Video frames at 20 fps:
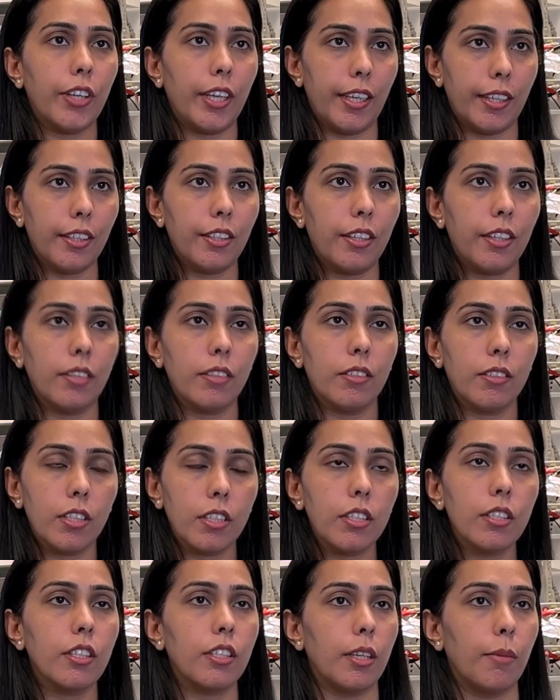it
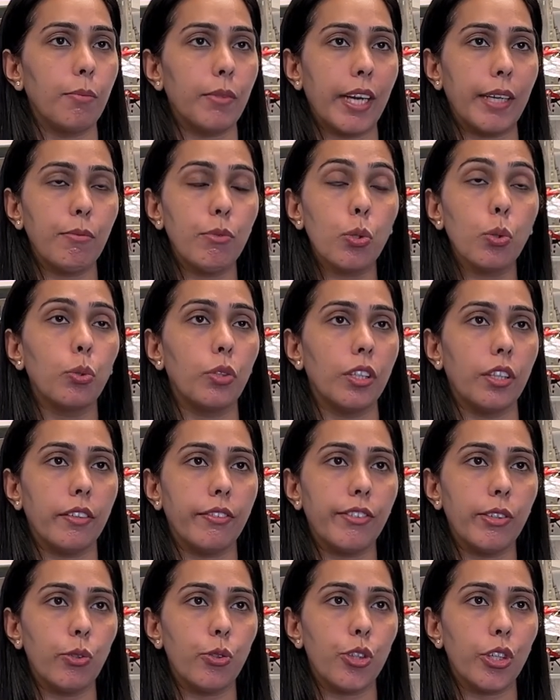sometime soon in the
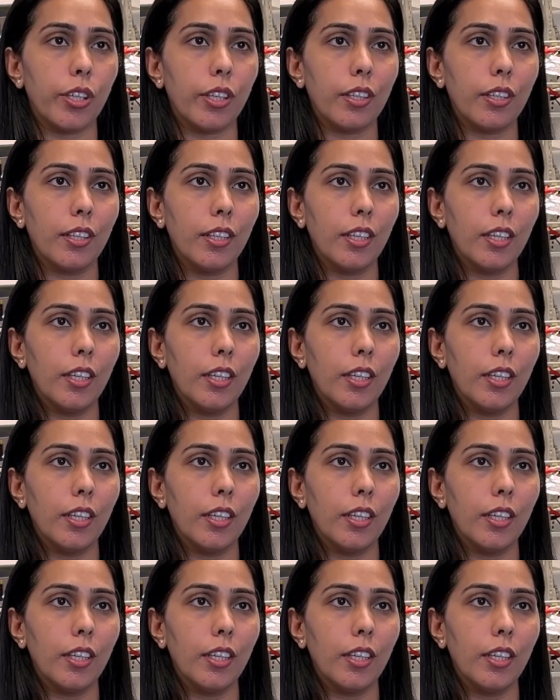future.